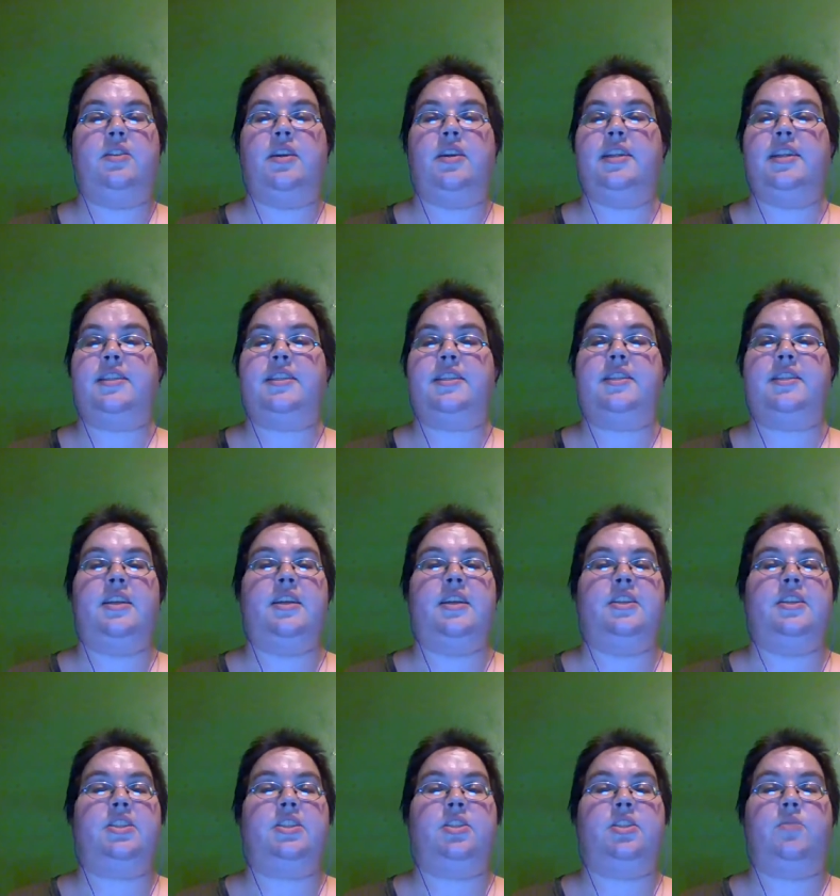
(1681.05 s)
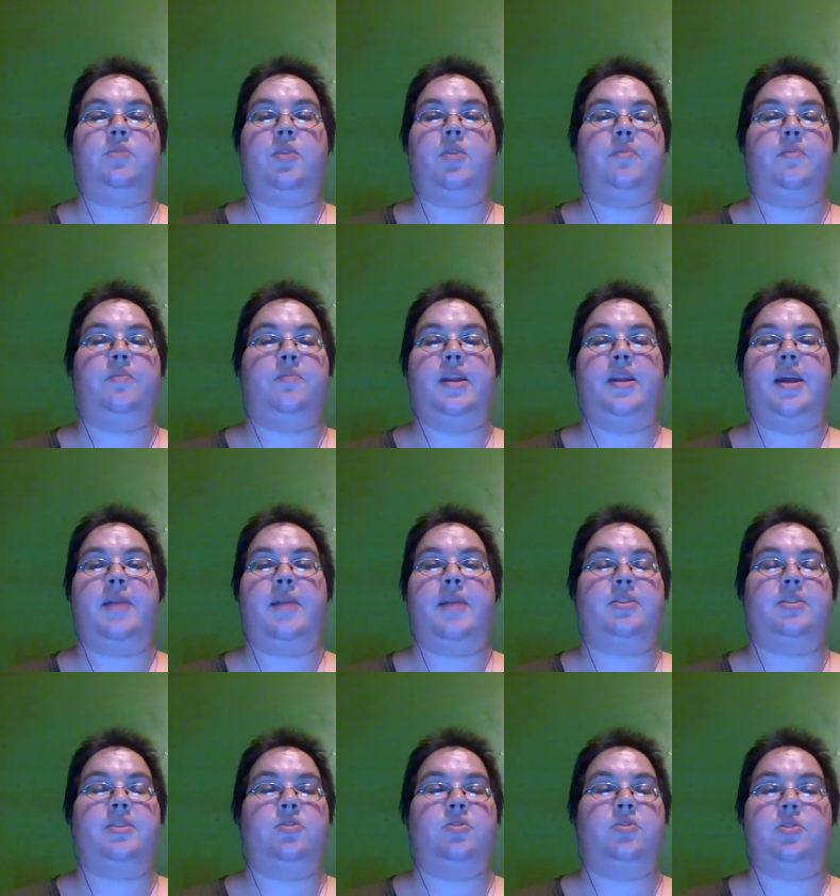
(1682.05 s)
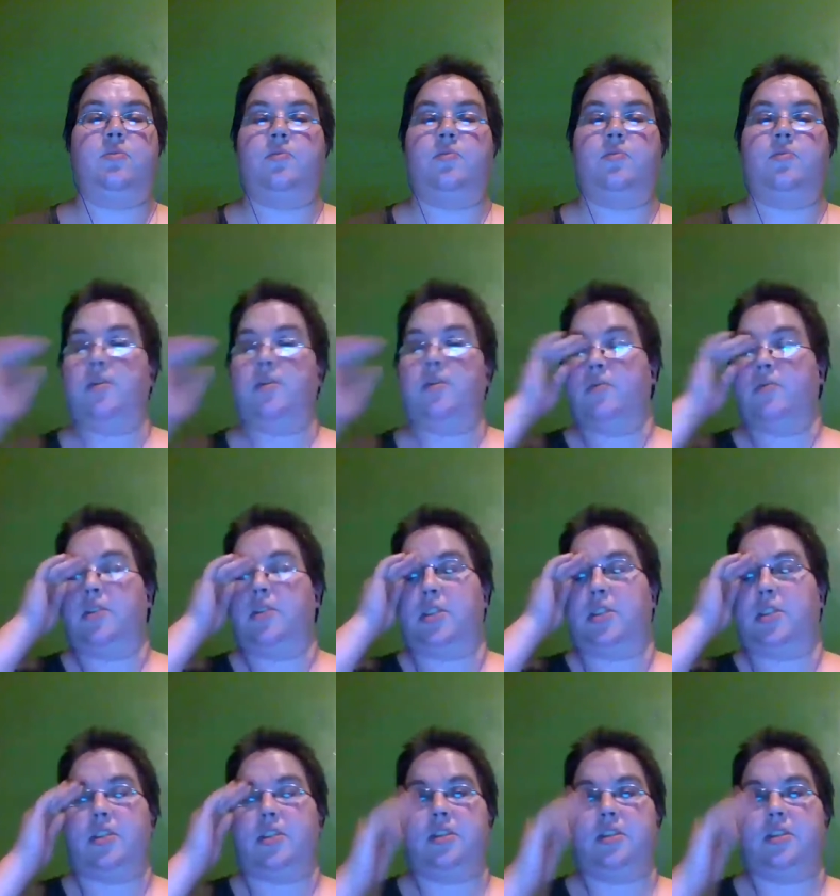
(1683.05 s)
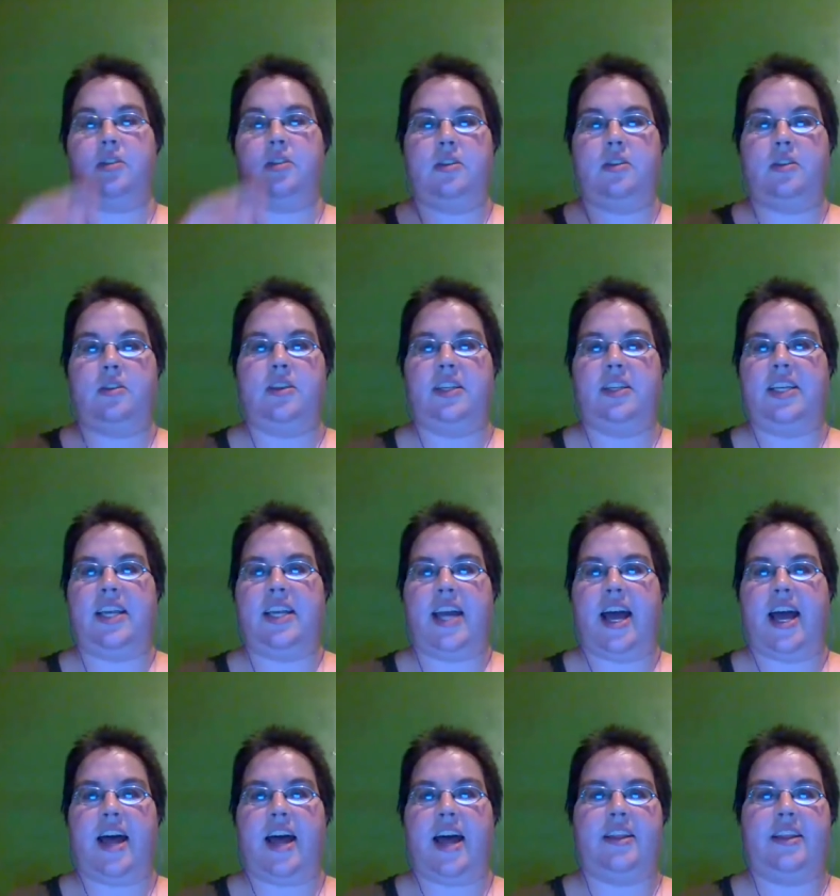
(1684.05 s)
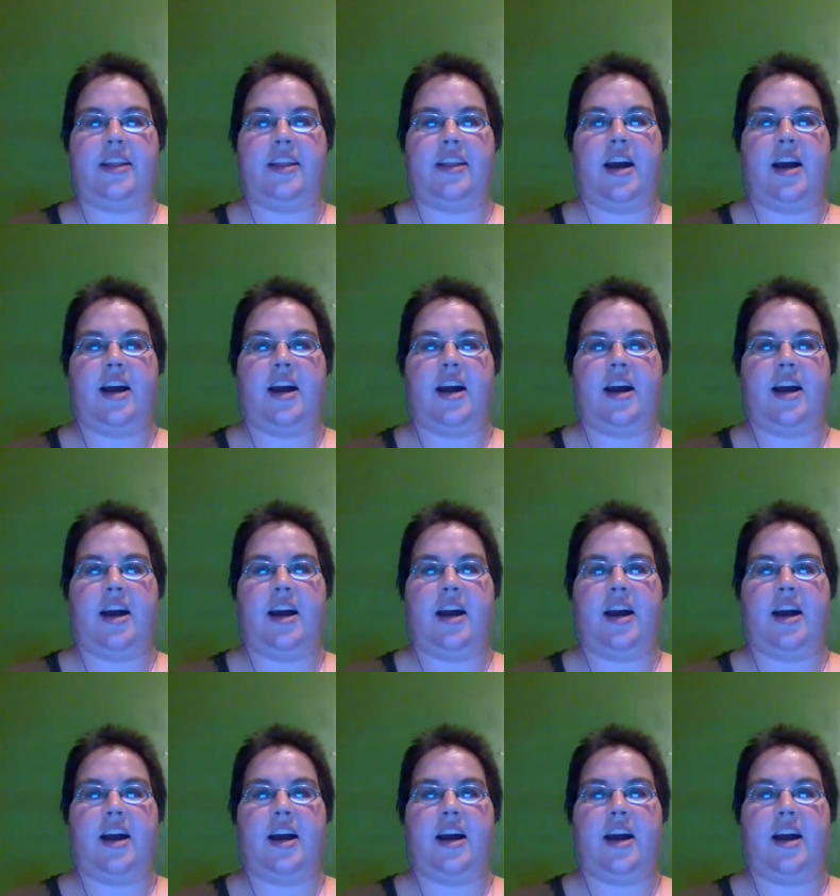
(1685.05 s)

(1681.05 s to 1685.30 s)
it's she wouldn't been able to. She it was just yeah.